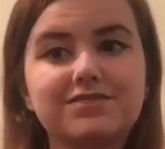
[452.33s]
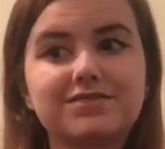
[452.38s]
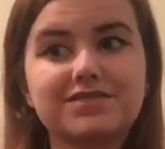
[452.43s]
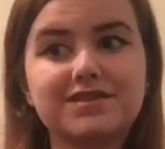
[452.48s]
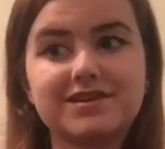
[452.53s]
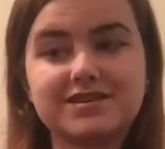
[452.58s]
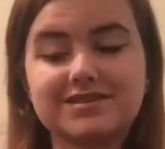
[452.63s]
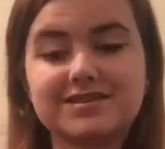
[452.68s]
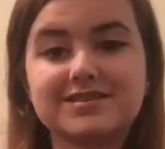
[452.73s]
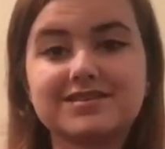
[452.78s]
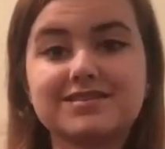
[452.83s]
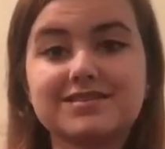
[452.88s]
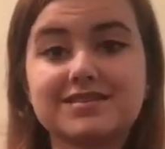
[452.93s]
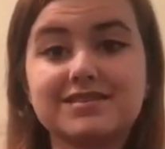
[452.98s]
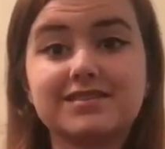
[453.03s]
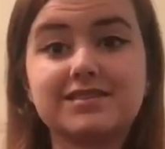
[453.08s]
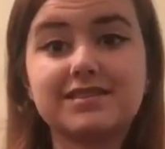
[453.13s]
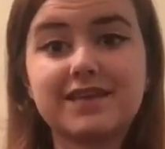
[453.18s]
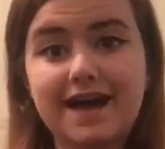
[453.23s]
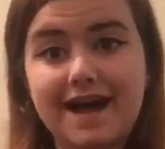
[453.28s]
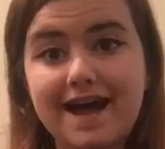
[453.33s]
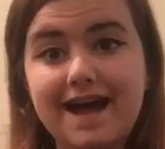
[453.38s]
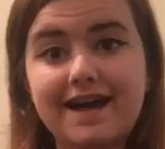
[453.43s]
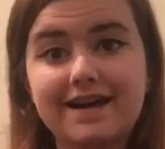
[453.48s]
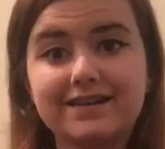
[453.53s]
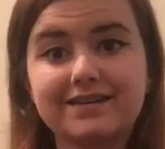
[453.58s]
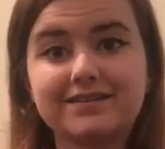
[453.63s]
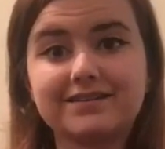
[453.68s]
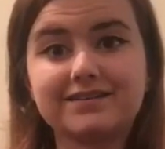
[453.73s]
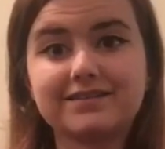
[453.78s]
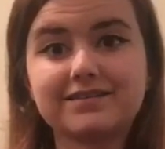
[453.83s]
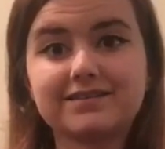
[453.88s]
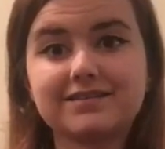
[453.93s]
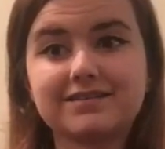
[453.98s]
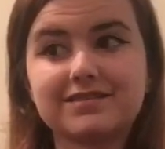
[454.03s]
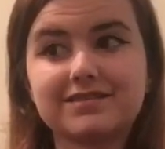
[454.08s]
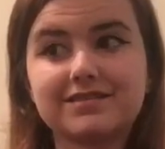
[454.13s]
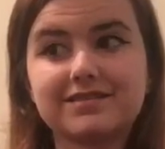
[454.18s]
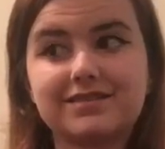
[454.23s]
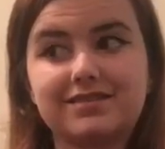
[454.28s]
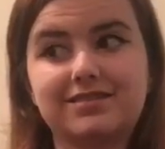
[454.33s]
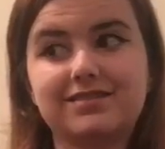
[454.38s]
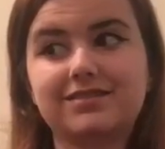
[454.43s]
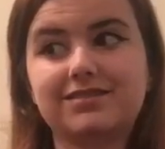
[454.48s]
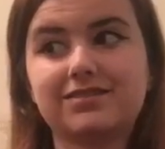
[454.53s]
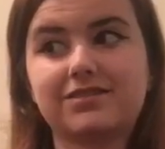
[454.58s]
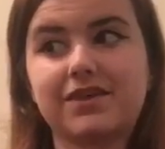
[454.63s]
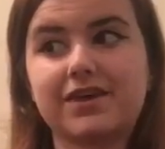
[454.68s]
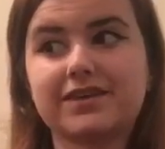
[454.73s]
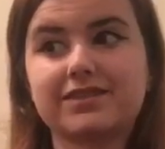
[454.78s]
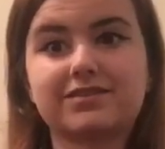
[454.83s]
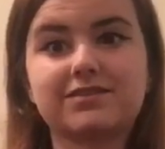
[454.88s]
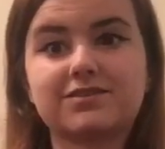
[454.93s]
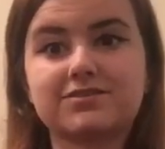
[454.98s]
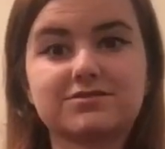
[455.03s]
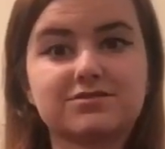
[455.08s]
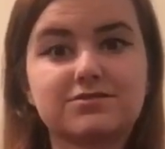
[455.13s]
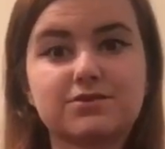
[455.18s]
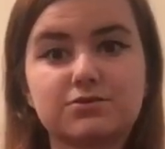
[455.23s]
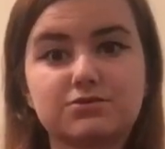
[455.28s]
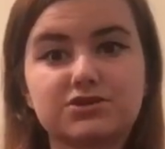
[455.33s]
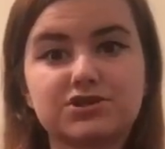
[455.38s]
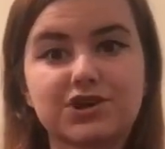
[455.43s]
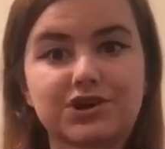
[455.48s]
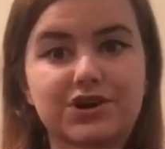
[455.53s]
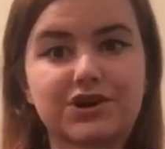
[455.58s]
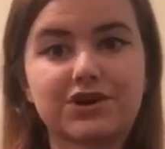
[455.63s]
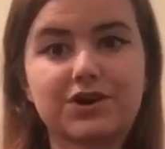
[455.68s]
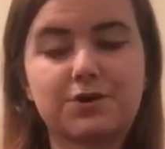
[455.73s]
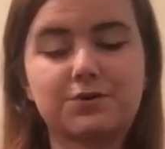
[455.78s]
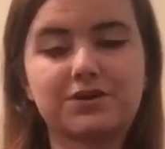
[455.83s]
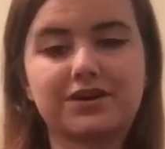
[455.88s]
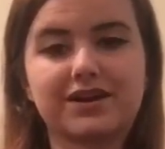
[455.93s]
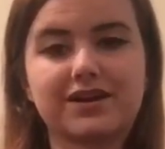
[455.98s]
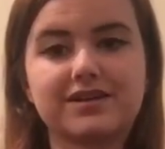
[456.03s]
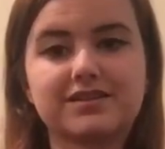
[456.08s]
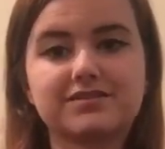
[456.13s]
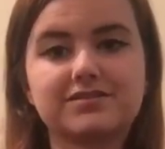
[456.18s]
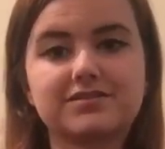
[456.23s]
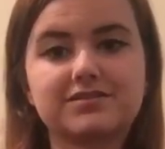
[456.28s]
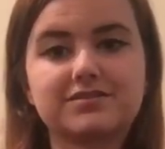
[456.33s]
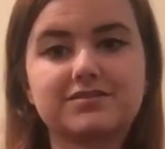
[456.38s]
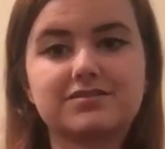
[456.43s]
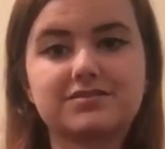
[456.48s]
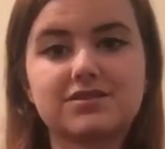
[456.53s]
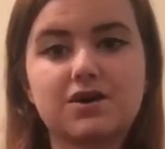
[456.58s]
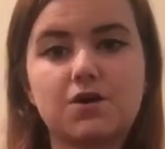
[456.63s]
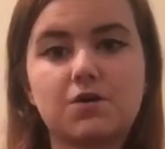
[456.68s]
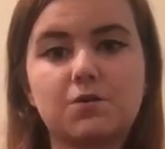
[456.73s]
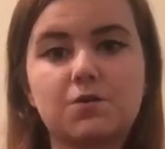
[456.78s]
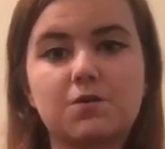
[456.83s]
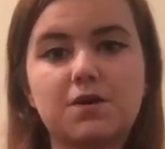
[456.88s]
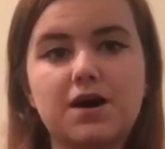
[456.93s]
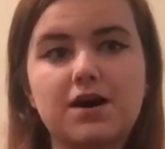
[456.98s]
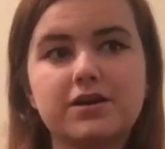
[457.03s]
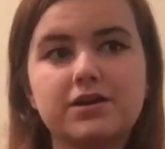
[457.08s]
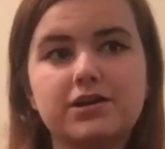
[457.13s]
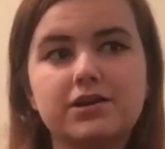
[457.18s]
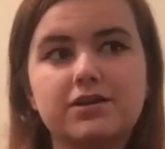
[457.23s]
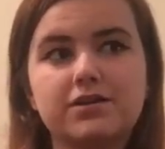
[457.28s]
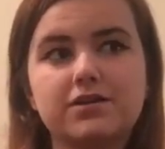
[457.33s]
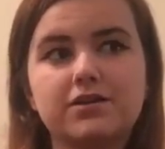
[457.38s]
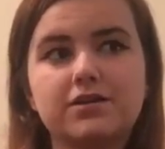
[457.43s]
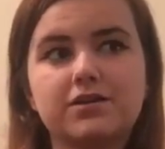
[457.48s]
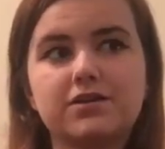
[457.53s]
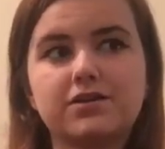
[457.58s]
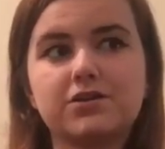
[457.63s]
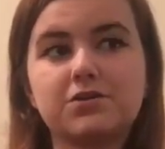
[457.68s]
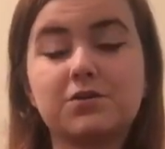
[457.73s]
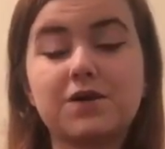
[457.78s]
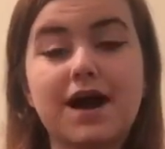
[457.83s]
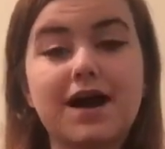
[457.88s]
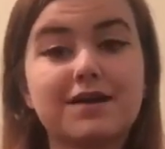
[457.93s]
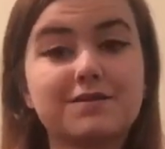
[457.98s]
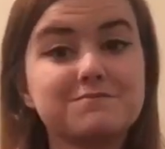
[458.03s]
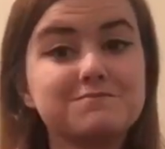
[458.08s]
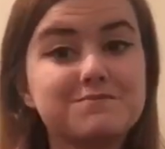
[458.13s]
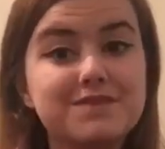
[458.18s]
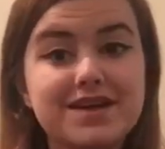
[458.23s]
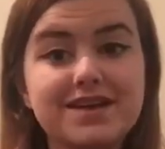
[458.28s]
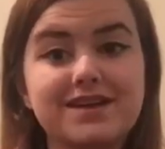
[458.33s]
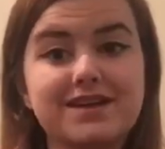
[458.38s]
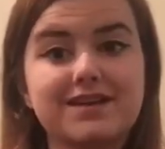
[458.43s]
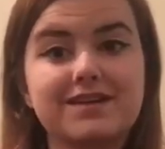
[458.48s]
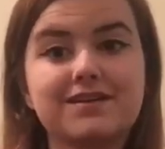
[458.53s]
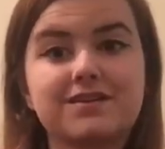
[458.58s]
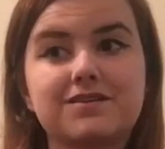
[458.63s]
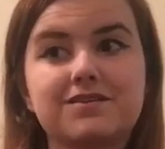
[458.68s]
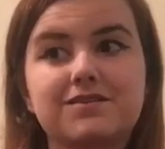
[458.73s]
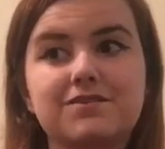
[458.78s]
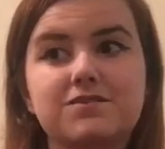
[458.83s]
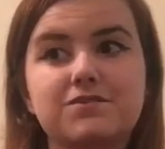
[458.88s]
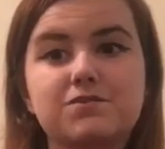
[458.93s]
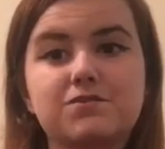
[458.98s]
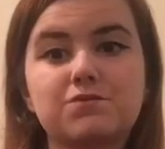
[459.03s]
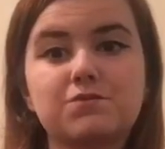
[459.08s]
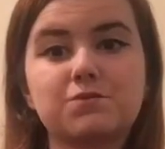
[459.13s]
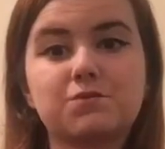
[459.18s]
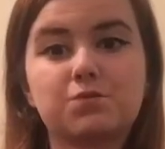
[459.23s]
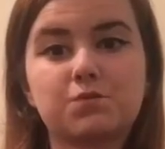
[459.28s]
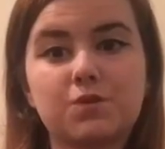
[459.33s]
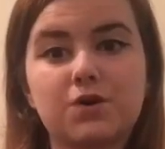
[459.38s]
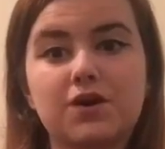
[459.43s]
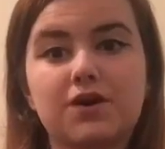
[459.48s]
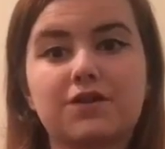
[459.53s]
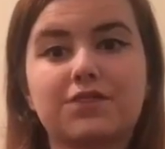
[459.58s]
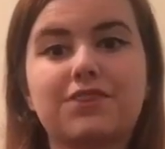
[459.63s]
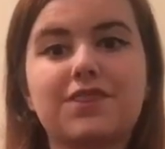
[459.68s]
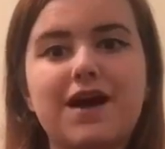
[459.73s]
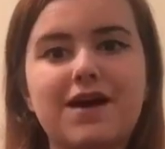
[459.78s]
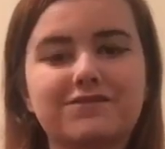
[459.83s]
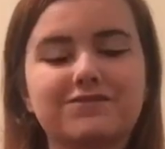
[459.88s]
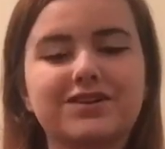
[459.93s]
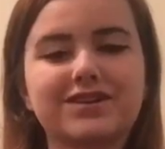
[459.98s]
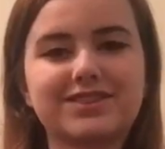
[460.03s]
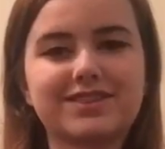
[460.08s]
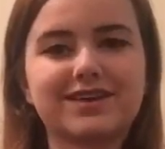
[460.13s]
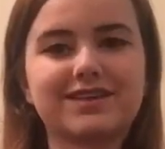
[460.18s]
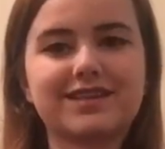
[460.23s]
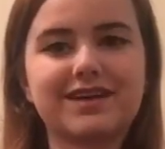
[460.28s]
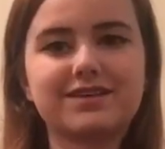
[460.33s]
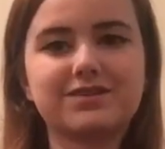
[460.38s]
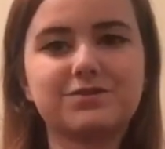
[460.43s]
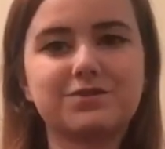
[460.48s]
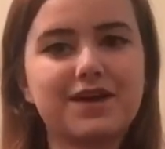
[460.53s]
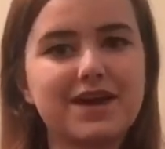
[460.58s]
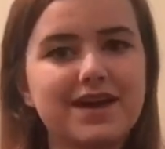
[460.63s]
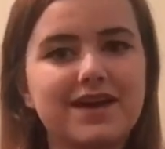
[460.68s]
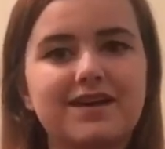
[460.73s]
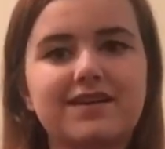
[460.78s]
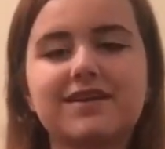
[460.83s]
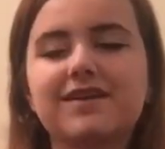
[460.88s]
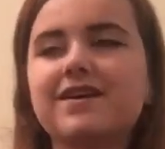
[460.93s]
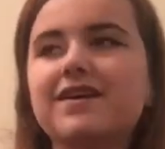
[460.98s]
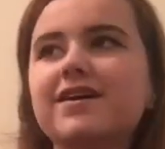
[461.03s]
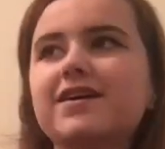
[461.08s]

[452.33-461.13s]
this is the end. Like, there's no sugarcoating it, so you gotta make it worth everything that you can.